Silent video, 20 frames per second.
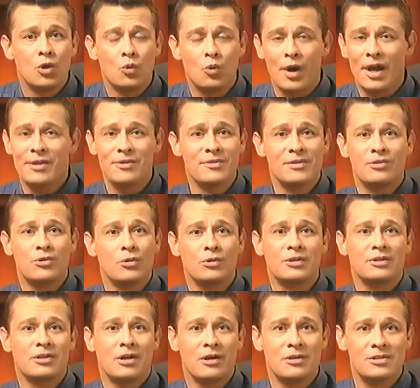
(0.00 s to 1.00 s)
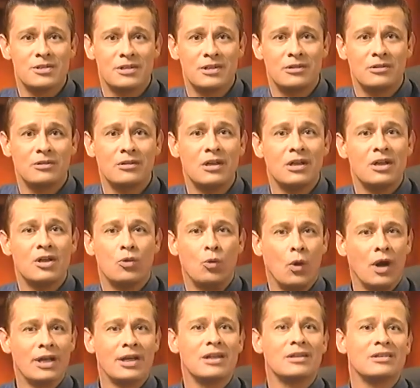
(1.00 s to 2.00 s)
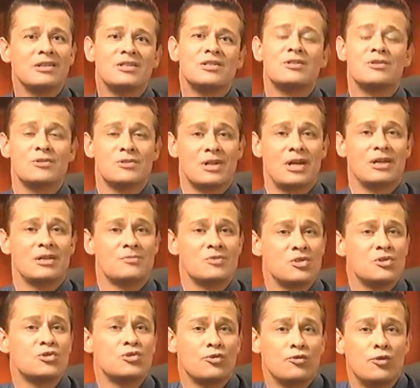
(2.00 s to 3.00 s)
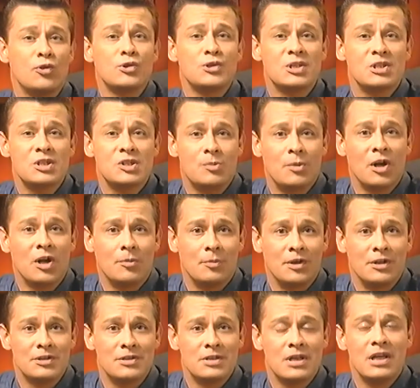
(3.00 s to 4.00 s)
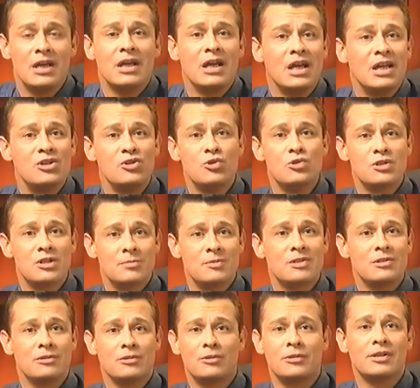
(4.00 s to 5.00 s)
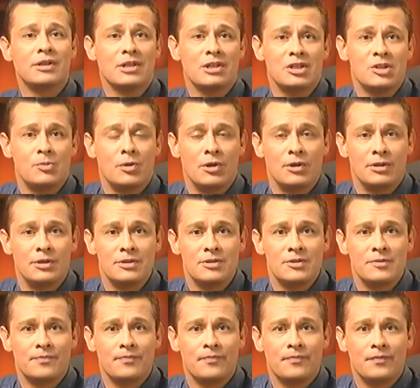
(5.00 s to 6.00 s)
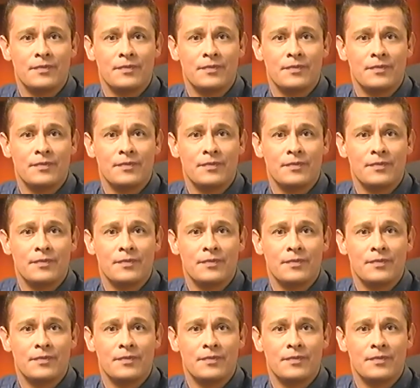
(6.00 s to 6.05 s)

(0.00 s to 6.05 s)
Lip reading: Rather than hold a yard sale, why not list those items as your first experiments and use them as a learning experience?